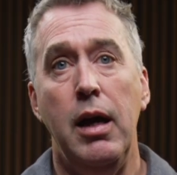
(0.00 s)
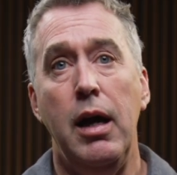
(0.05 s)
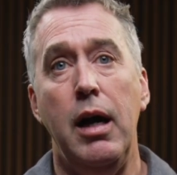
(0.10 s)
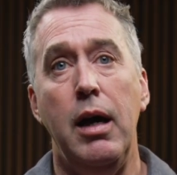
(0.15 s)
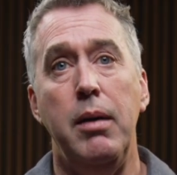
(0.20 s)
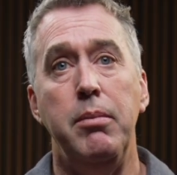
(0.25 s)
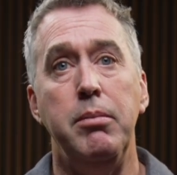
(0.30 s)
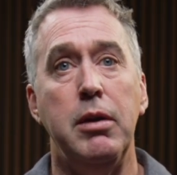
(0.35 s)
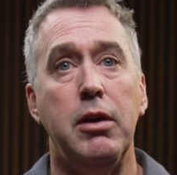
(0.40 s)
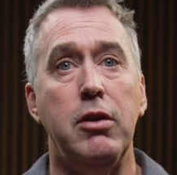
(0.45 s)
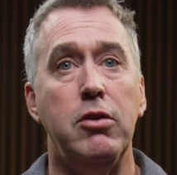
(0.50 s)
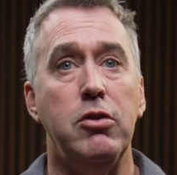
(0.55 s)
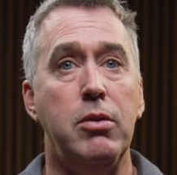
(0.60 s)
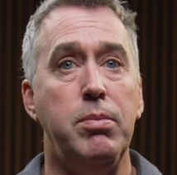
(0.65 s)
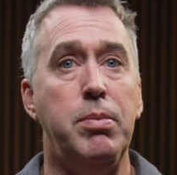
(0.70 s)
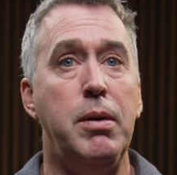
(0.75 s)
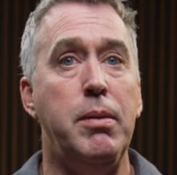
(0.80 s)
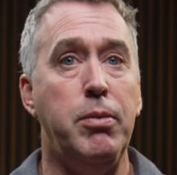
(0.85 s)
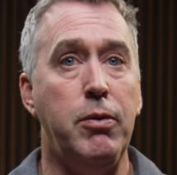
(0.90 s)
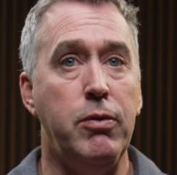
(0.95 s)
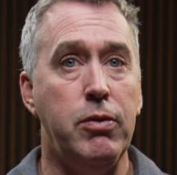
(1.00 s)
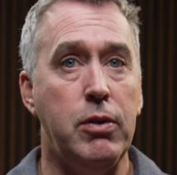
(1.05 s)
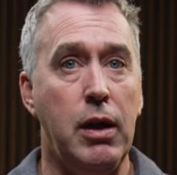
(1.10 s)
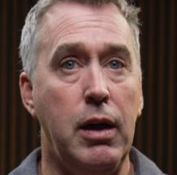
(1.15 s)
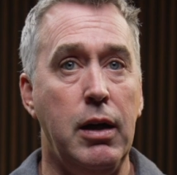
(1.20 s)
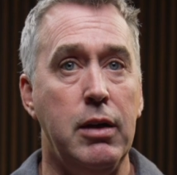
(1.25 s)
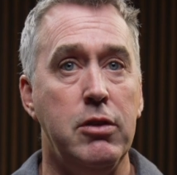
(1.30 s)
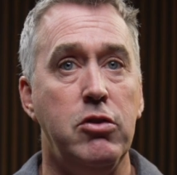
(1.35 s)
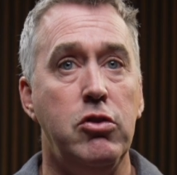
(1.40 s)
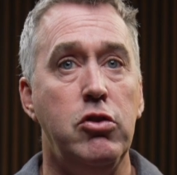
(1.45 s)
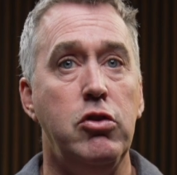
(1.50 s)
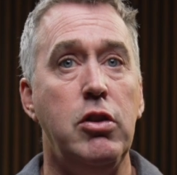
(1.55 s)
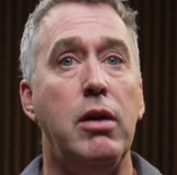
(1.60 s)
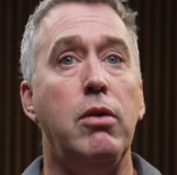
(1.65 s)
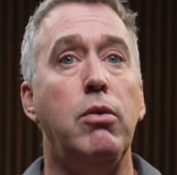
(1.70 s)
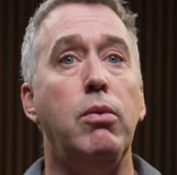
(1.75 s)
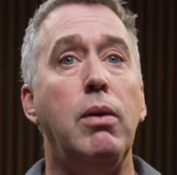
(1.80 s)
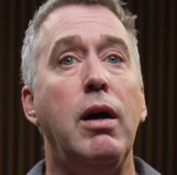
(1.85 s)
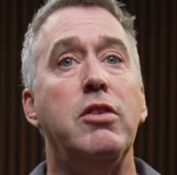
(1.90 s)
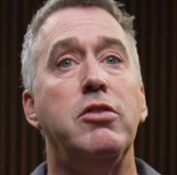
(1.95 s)
um, because the people of God's
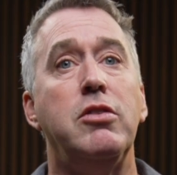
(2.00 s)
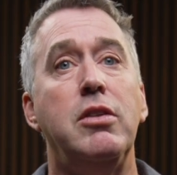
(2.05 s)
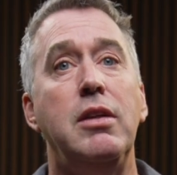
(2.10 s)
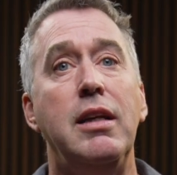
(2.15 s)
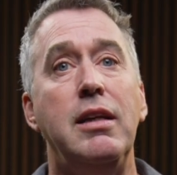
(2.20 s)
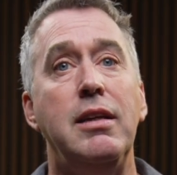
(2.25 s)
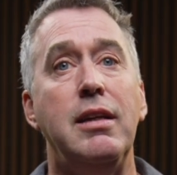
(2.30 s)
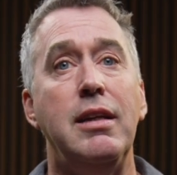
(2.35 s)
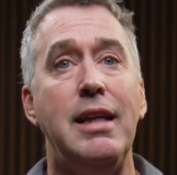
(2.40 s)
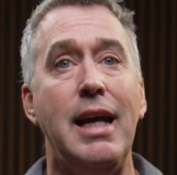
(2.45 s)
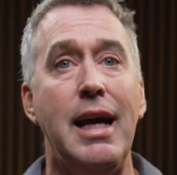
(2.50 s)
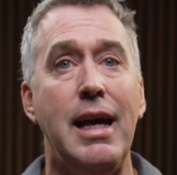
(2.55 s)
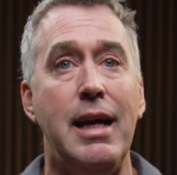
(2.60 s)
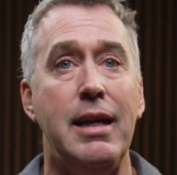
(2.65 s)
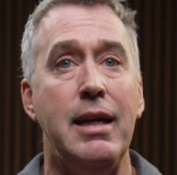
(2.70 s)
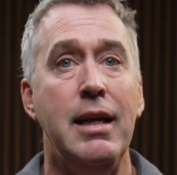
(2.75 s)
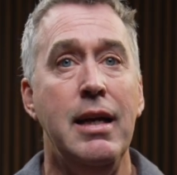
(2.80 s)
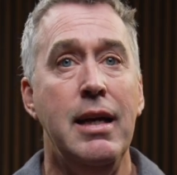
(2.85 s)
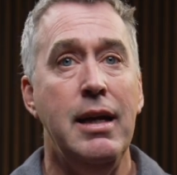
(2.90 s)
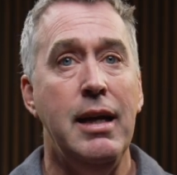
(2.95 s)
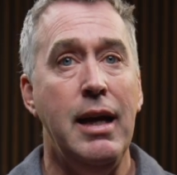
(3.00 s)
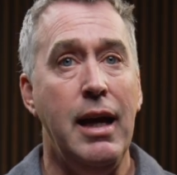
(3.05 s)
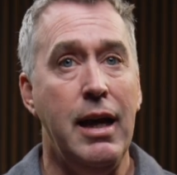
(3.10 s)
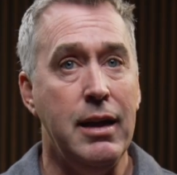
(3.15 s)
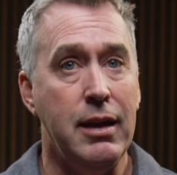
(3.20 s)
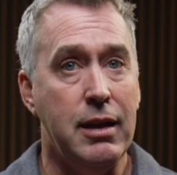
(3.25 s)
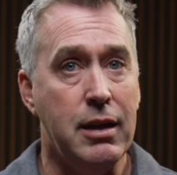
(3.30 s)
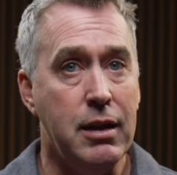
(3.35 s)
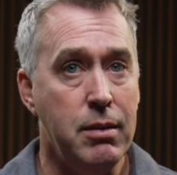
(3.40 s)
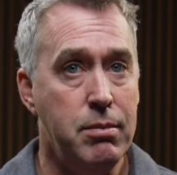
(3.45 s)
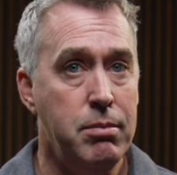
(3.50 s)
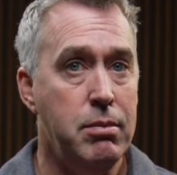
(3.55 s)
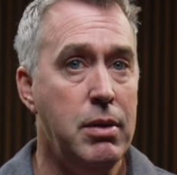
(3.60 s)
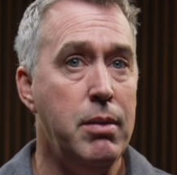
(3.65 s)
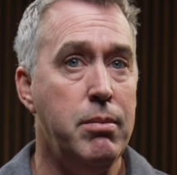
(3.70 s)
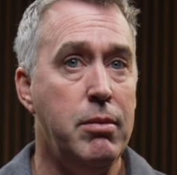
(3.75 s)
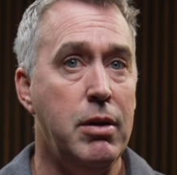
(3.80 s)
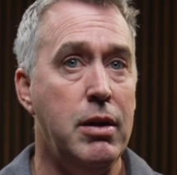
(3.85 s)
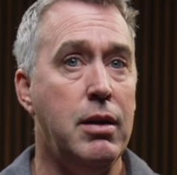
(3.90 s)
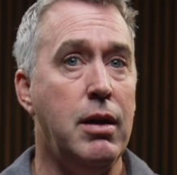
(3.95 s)
generosity today and
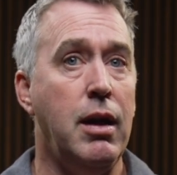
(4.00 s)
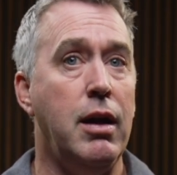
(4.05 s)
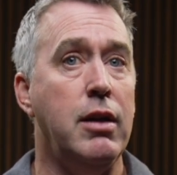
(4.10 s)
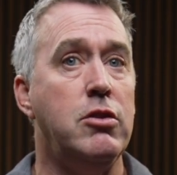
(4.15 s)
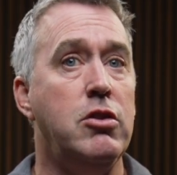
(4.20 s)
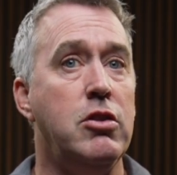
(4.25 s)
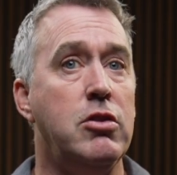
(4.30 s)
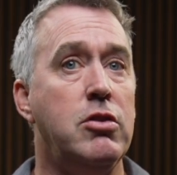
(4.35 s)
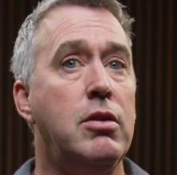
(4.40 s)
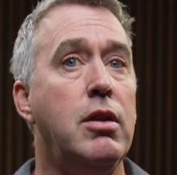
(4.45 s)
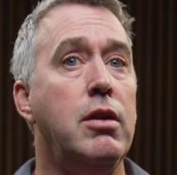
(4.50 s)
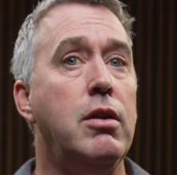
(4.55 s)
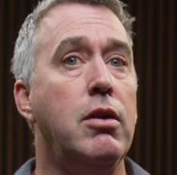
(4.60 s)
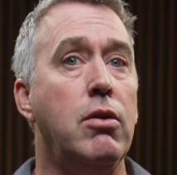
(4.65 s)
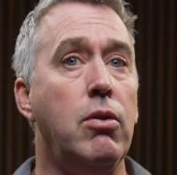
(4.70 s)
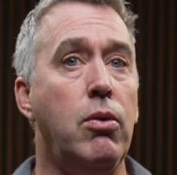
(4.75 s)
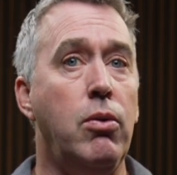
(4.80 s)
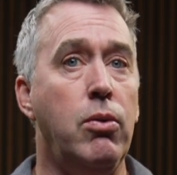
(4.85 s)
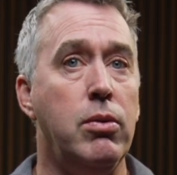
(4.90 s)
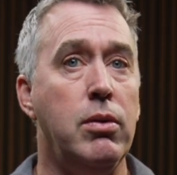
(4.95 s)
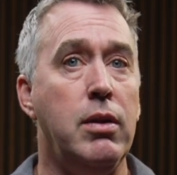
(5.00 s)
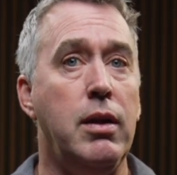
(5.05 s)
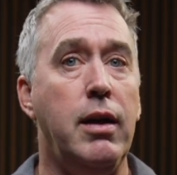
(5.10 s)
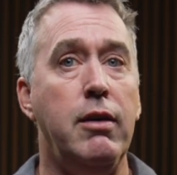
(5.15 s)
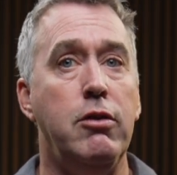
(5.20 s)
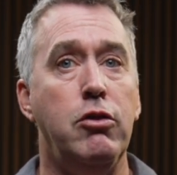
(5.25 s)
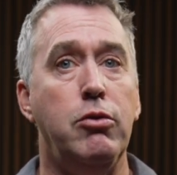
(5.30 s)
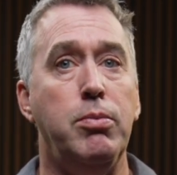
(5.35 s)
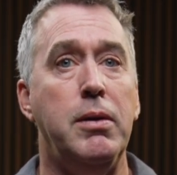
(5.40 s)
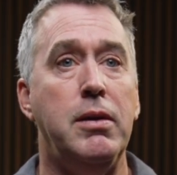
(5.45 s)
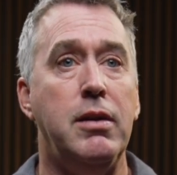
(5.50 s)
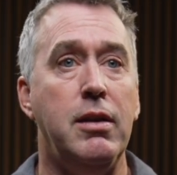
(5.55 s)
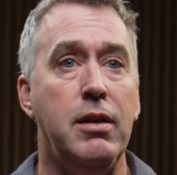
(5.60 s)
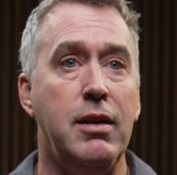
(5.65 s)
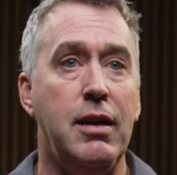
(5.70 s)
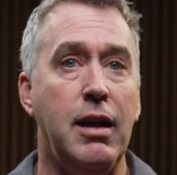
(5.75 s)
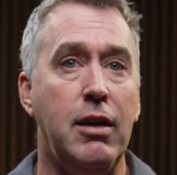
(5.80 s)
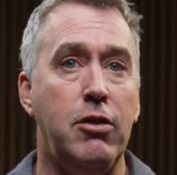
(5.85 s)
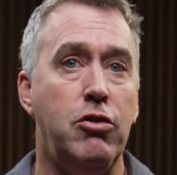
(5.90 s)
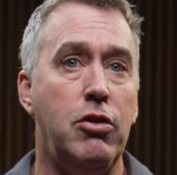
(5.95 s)
commitment, not just to their own lives, but to
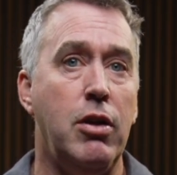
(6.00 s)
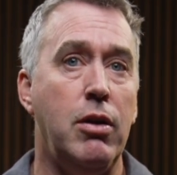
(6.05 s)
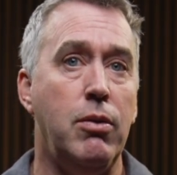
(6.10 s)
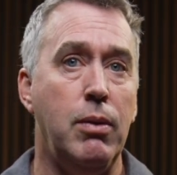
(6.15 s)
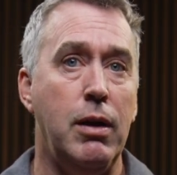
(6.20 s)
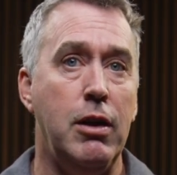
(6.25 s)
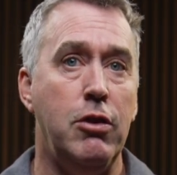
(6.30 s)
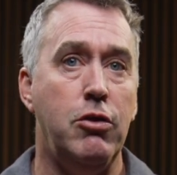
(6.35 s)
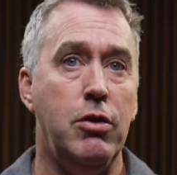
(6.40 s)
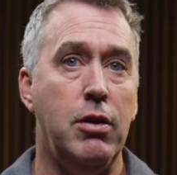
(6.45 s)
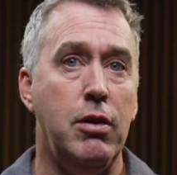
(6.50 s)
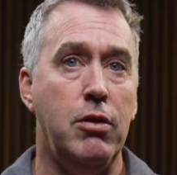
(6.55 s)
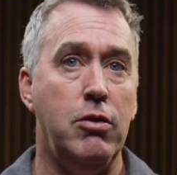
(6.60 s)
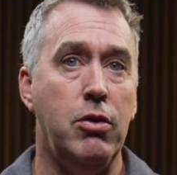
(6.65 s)
the next generation.